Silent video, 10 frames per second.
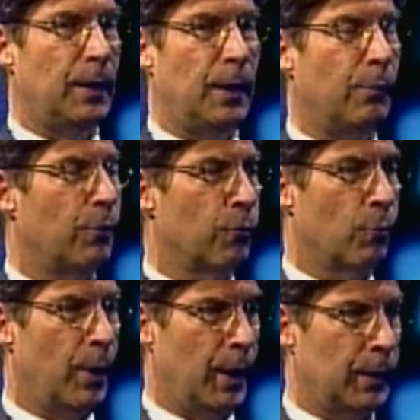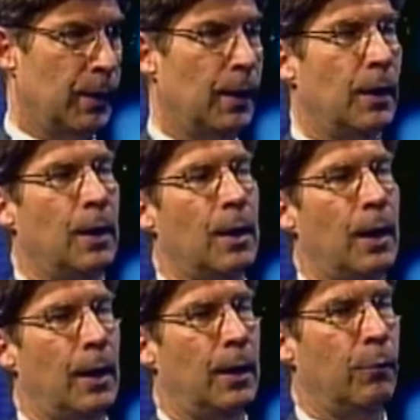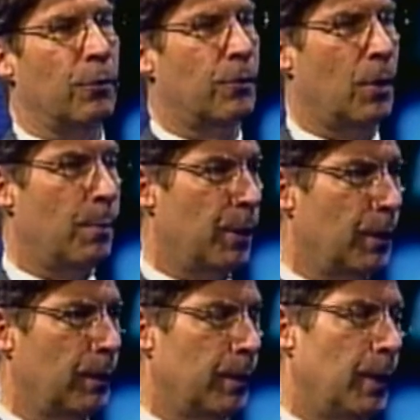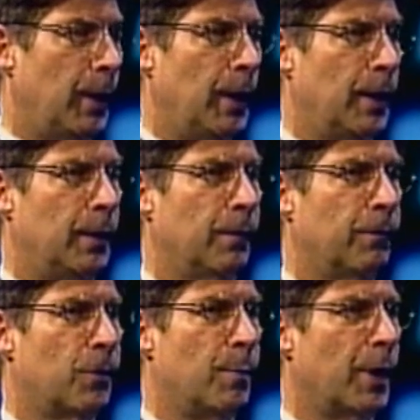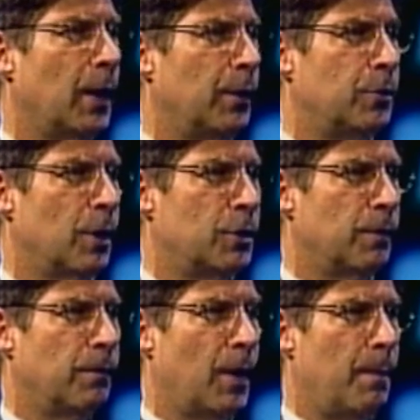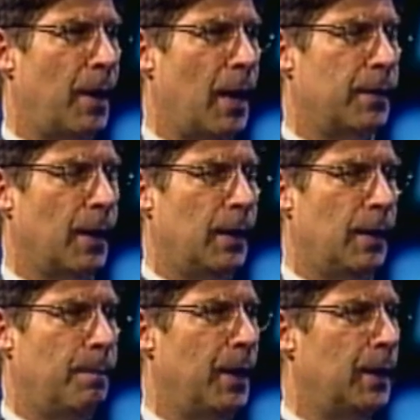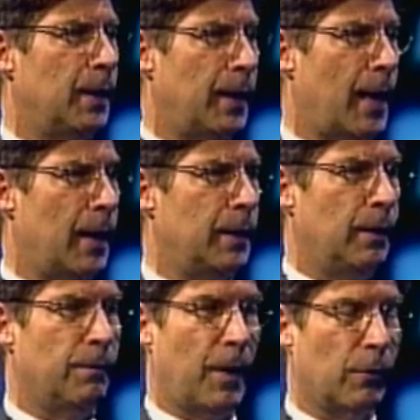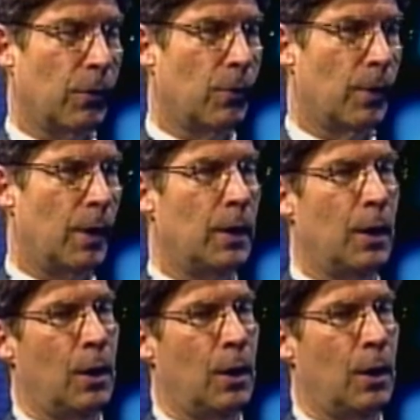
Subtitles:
It was rigged, and it was criminal, and the former county treasurer, Fred Bathon, admitted to that in federal court,